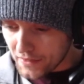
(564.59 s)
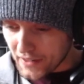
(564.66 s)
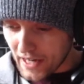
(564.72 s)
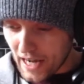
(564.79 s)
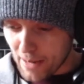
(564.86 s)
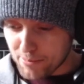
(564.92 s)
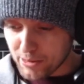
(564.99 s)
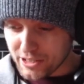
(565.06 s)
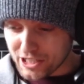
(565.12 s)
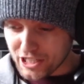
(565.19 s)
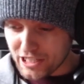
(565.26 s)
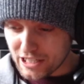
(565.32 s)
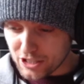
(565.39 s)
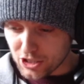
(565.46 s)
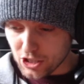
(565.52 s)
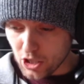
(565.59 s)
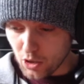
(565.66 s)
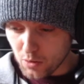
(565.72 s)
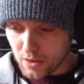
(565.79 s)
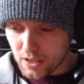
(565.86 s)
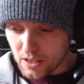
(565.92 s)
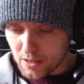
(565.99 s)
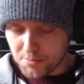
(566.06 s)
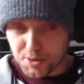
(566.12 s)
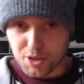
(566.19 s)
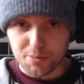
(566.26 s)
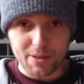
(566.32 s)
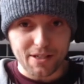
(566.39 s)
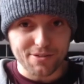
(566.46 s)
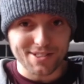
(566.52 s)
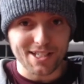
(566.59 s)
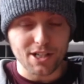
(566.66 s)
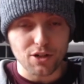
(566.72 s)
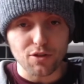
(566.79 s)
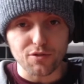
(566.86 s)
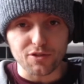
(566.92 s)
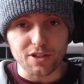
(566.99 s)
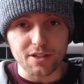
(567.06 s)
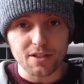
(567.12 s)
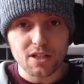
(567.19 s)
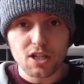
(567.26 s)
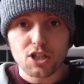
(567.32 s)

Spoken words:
that happened years ago, but not being able to get over it.